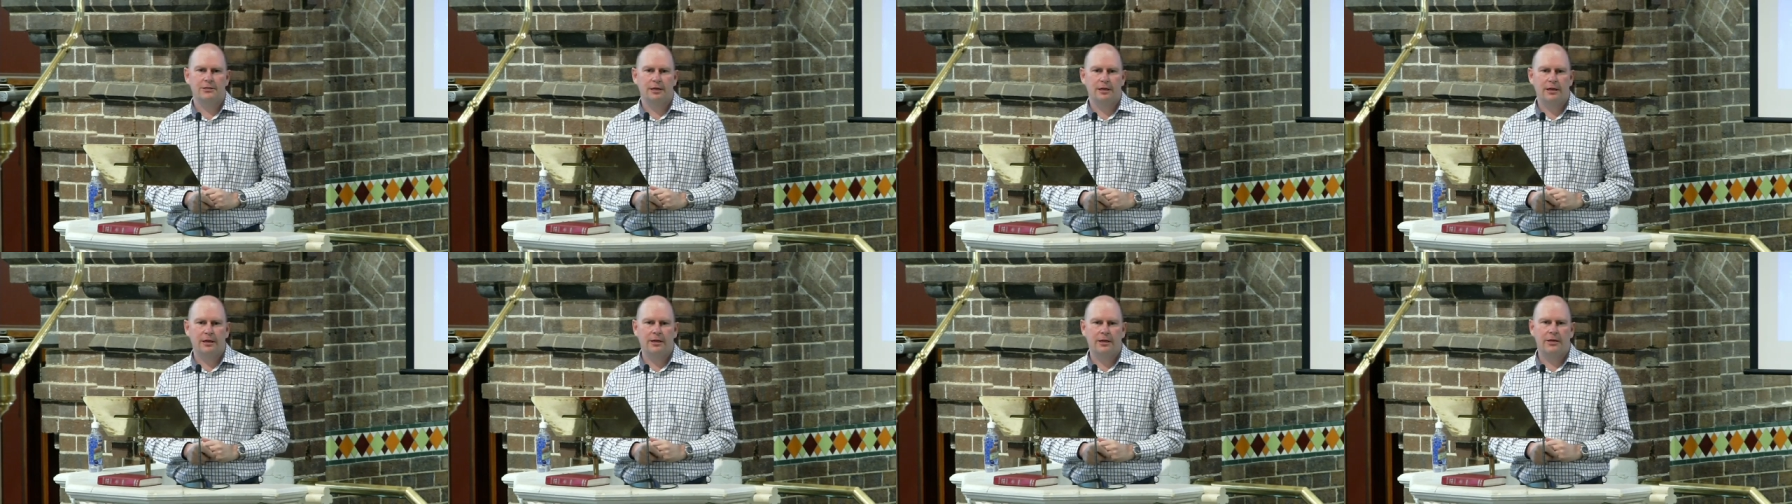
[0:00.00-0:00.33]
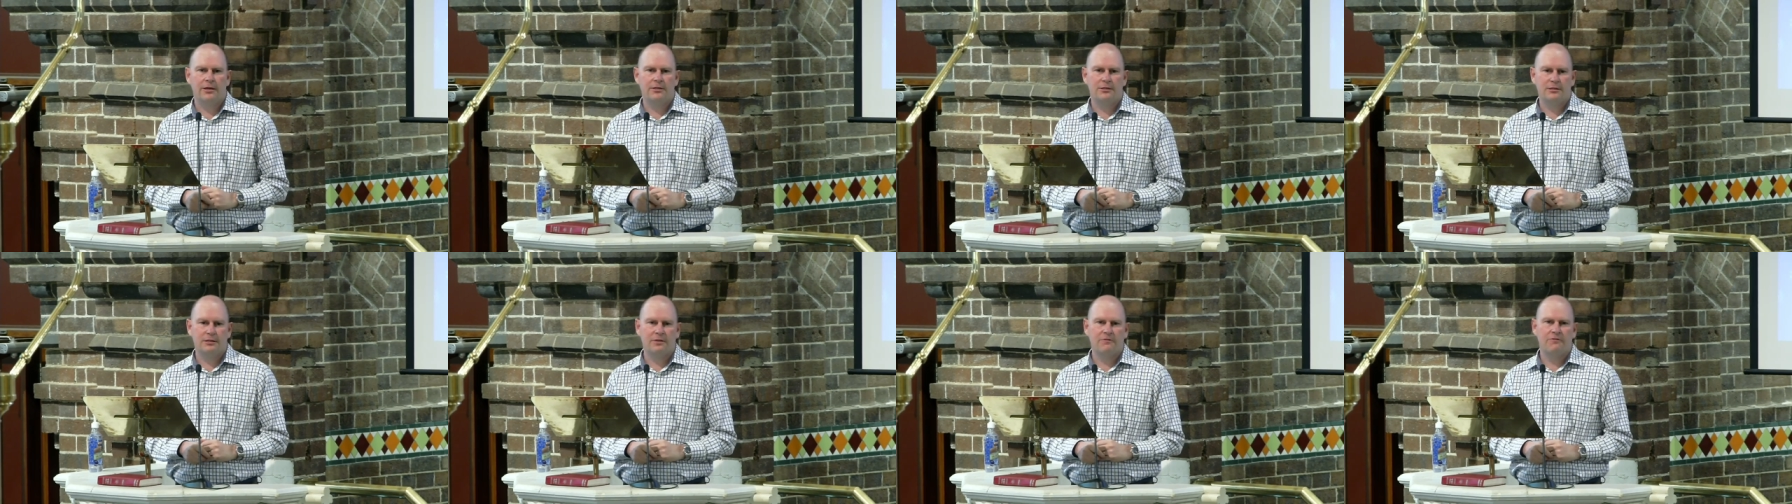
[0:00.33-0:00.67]
He
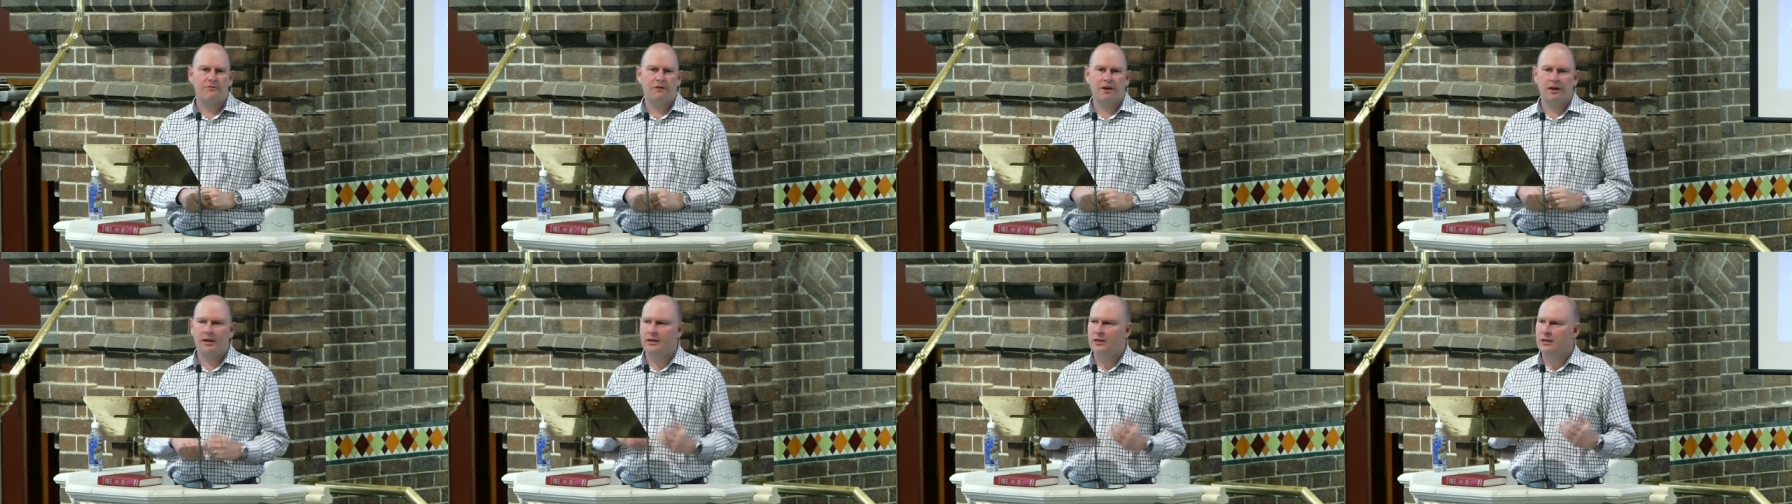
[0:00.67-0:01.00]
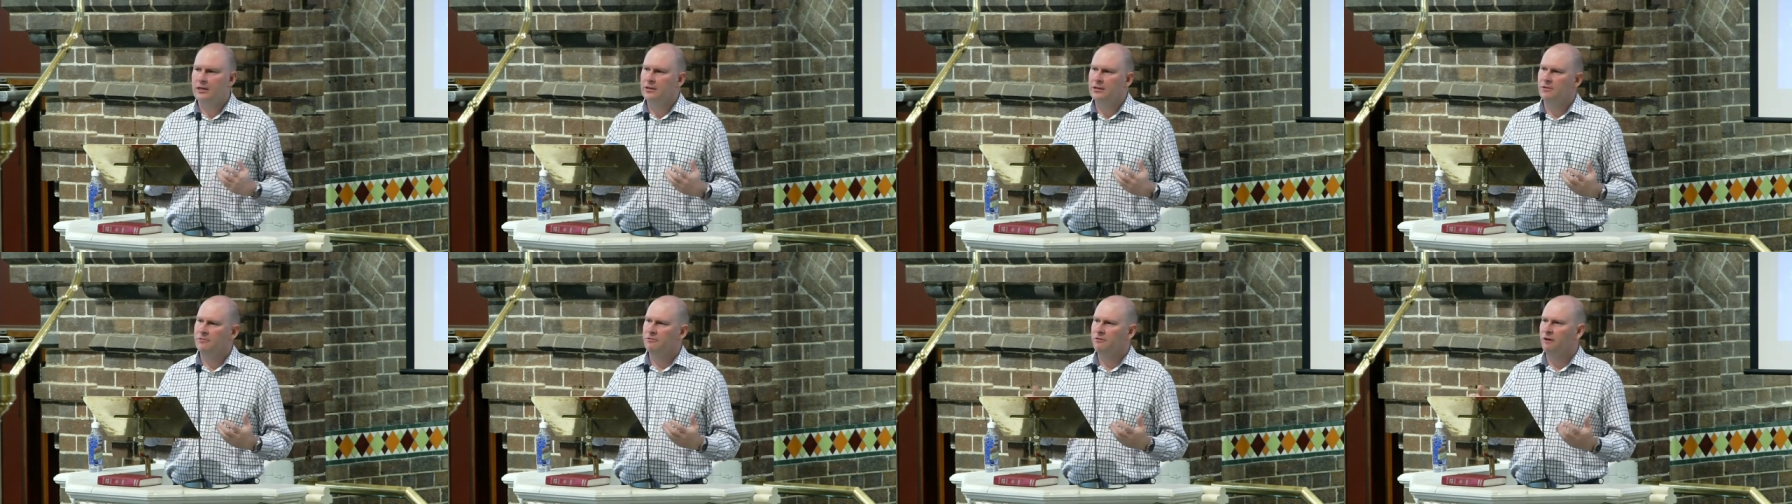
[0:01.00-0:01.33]
is defending
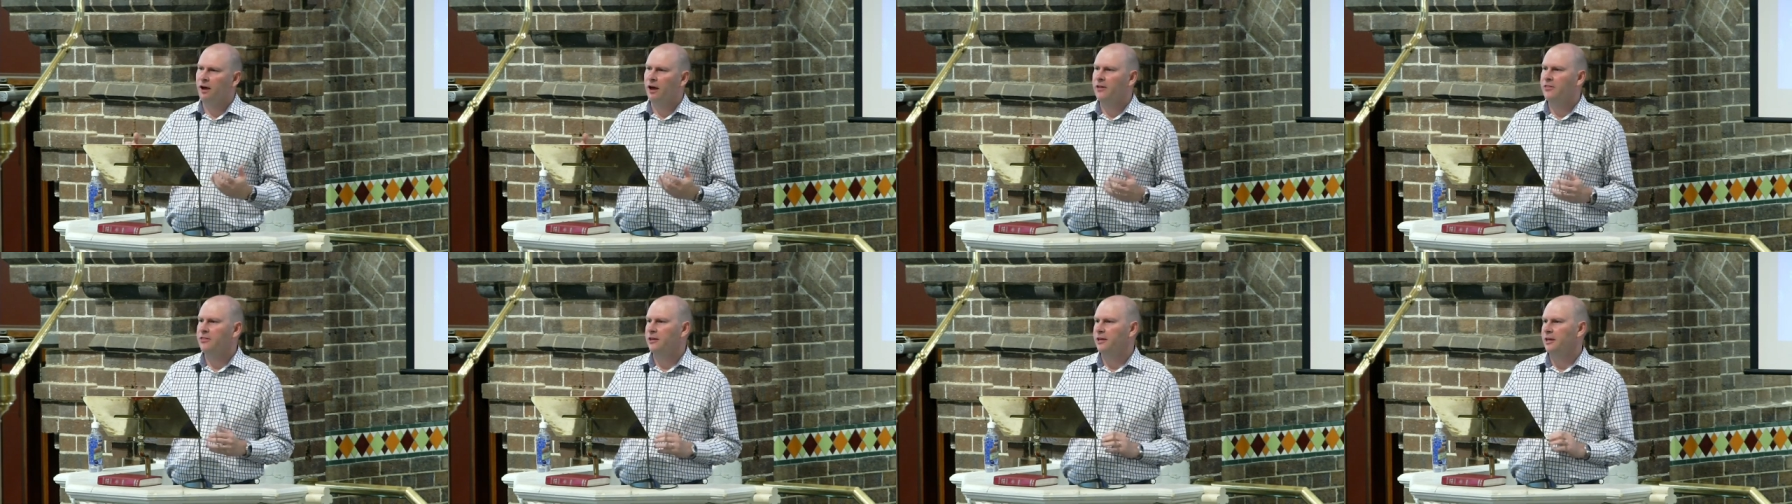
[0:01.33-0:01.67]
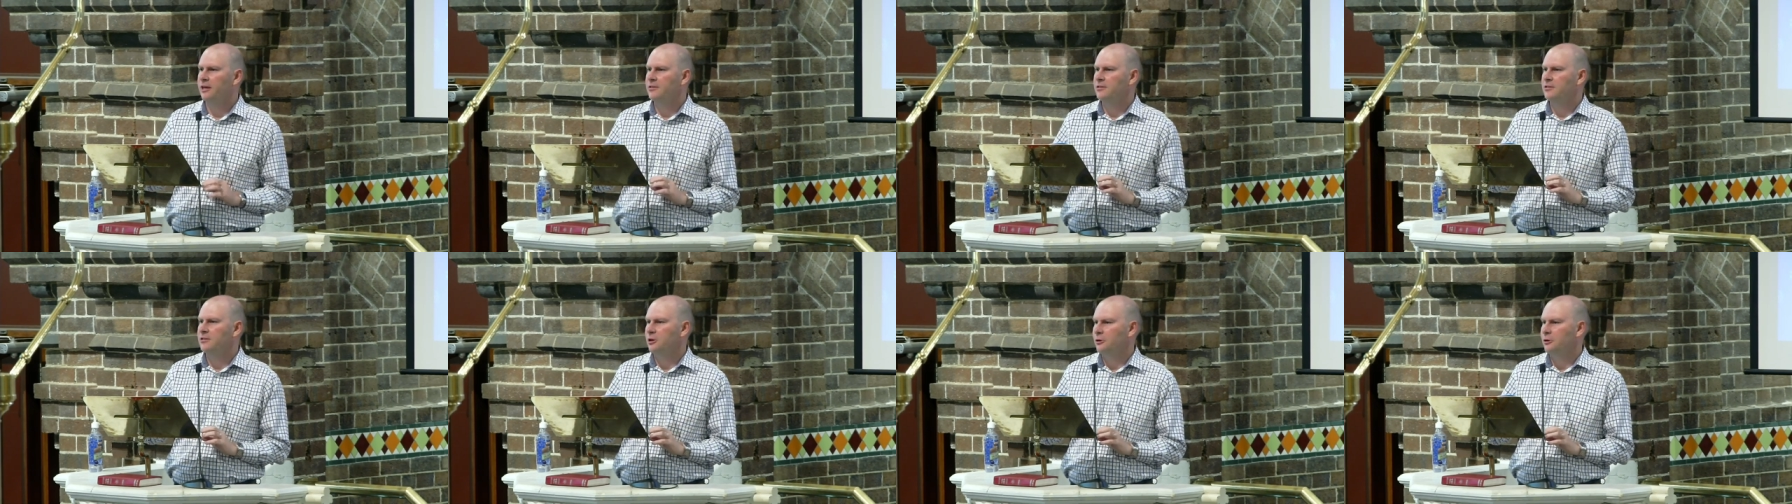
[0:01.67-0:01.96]
the faith against the